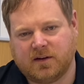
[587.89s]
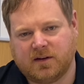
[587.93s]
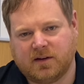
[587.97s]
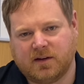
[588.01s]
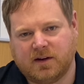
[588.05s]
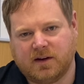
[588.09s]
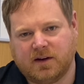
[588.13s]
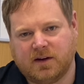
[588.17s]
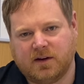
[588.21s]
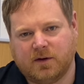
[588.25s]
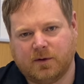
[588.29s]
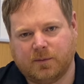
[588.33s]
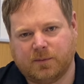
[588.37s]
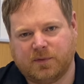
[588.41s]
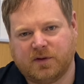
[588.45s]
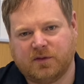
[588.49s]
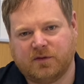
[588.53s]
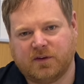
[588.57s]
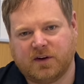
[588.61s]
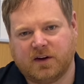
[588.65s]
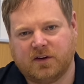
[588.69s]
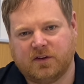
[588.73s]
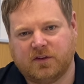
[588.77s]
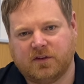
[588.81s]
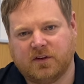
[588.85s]
the
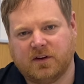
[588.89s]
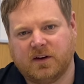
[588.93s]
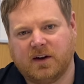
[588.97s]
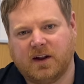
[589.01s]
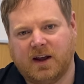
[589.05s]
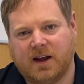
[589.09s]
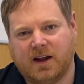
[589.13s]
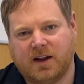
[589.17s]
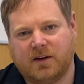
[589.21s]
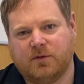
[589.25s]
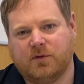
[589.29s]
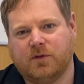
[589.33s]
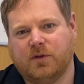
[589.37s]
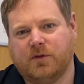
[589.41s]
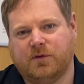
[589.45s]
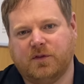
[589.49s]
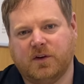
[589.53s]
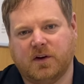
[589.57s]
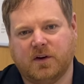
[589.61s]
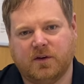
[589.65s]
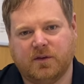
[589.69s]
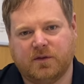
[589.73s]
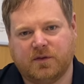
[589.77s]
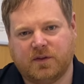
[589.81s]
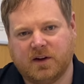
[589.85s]
observation and
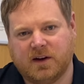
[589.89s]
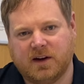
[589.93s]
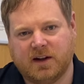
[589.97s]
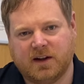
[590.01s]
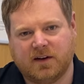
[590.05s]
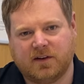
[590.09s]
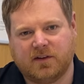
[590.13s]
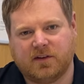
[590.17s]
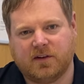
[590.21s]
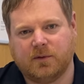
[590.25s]
review of the lease,